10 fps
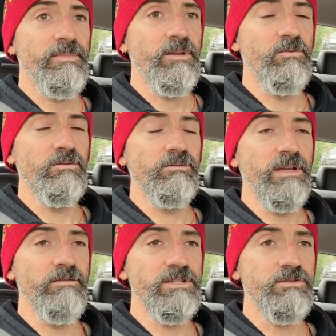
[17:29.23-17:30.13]
Well,
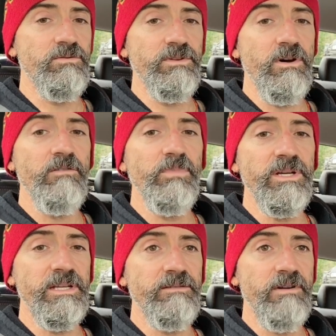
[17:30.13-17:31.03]
every store that I've
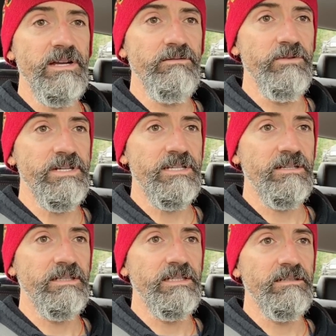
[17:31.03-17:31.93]
been in
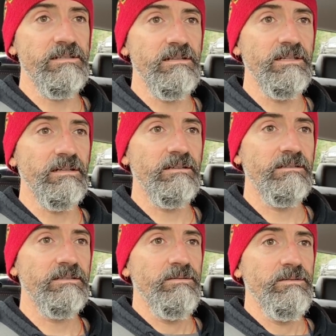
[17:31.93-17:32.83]
recently, it's like
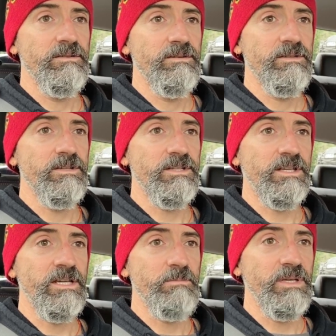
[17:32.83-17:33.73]
just to
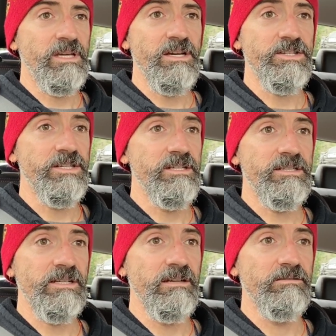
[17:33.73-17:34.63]
keep the cashiers
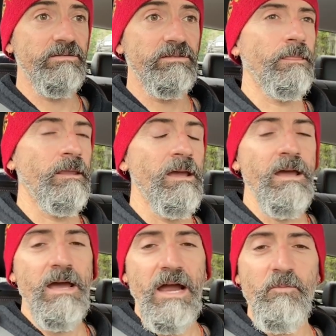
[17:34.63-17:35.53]
safe.
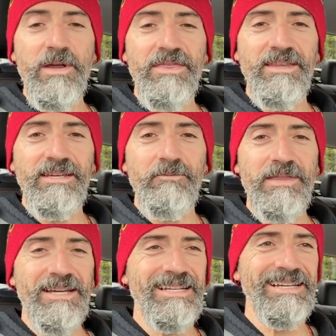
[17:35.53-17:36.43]
And with
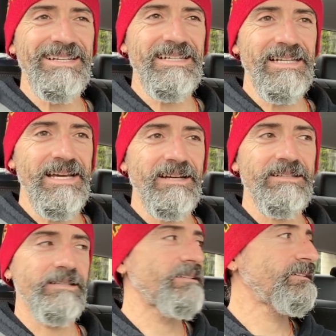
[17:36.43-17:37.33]
the click and
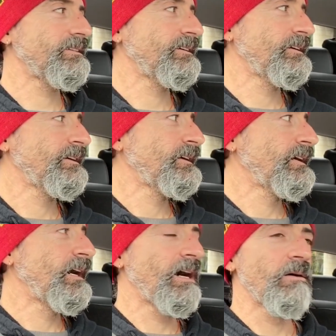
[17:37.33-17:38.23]
collect,
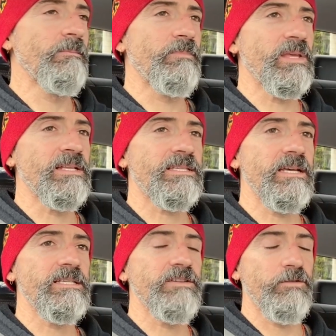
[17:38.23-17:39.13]
it
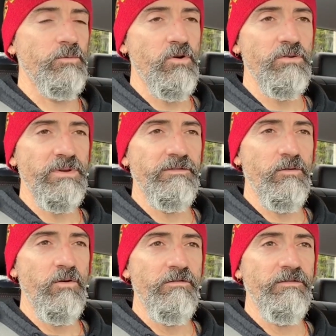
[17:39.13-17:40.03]
says if you order
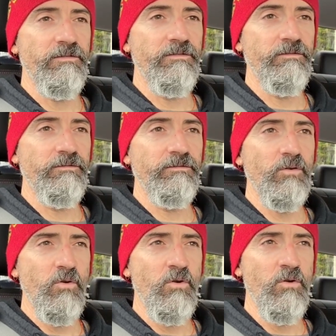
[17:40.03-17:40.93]
before
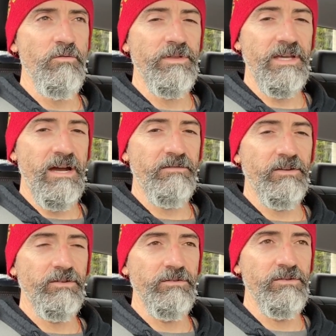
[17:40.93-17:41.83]
4 in the
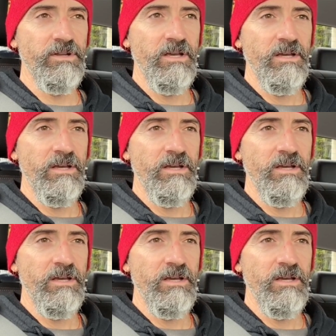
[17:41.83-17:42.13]
afternoon,